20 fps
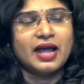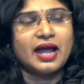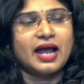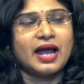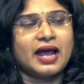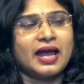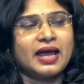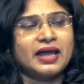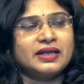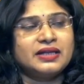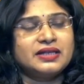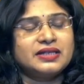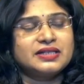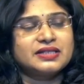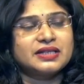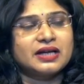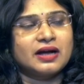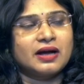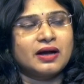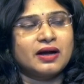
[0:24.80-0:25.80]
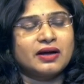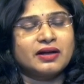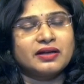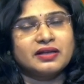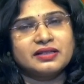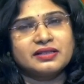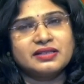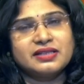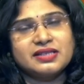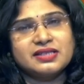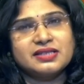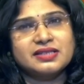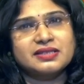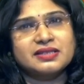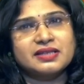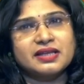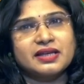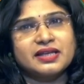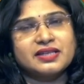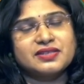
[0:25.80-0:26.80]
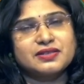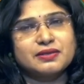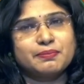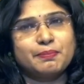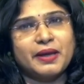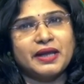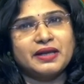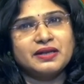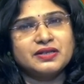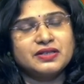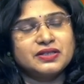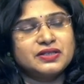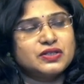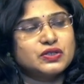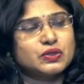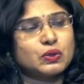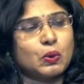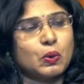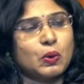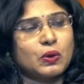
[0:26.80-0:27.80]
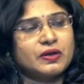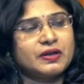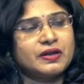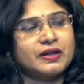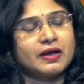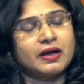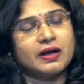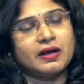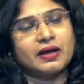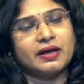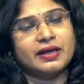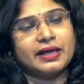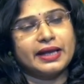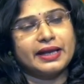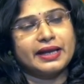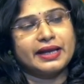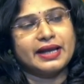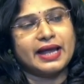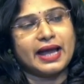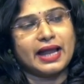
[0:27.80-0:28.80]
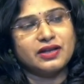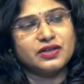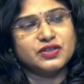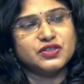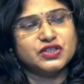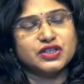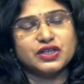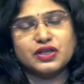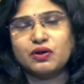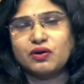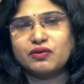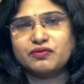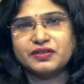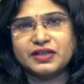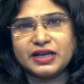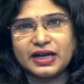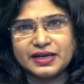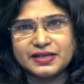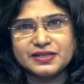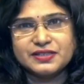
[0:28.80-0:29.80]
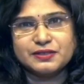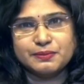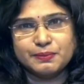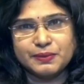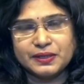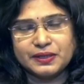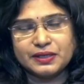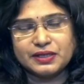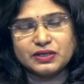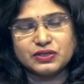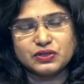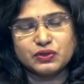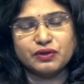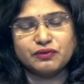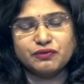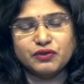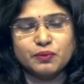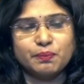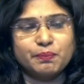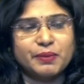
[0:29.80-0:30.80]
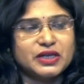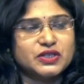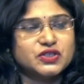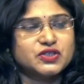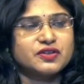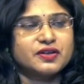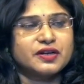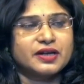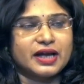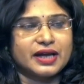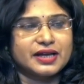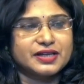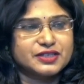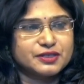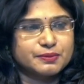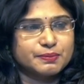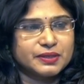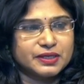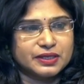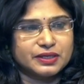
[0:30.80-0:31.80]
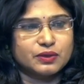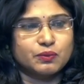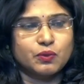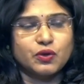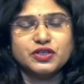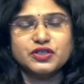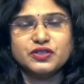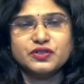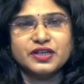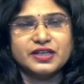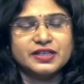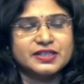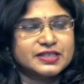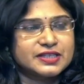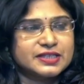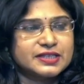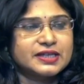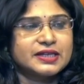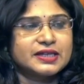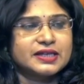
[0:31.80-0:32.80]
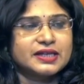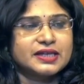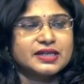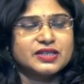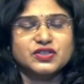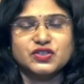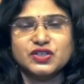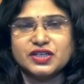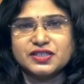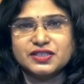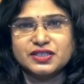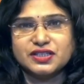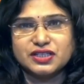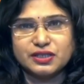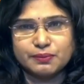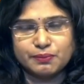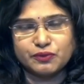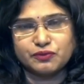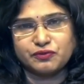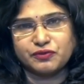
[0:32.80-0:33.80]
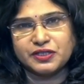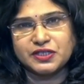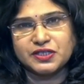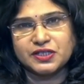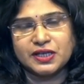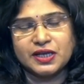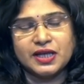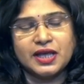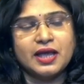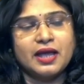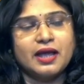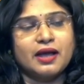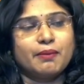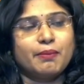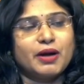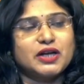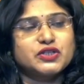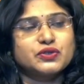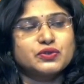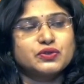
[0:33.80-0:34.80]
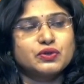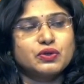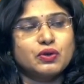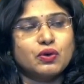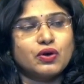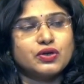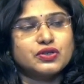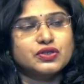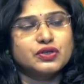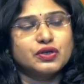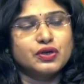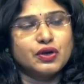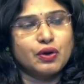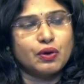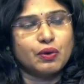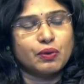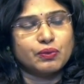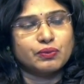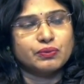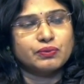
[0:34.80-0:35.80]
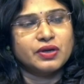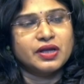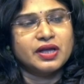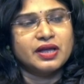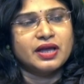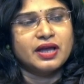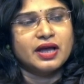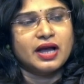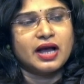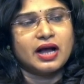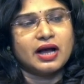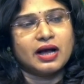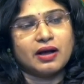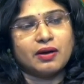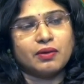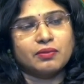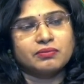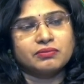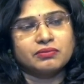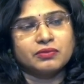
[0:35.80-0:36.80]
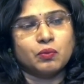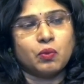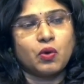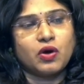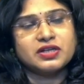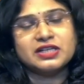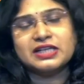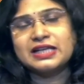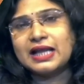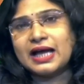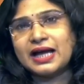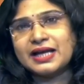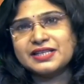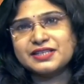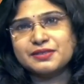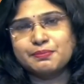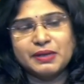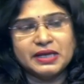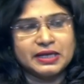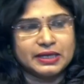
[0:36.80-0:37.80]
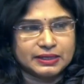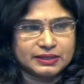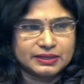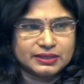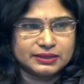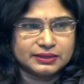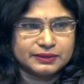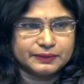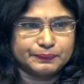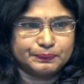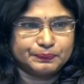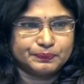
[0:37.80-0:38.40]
and this is dependent on an analogy of an iceberg. So, if you picture an iceberg, what you can see is just the tip of it, but you do not know what lies beneath.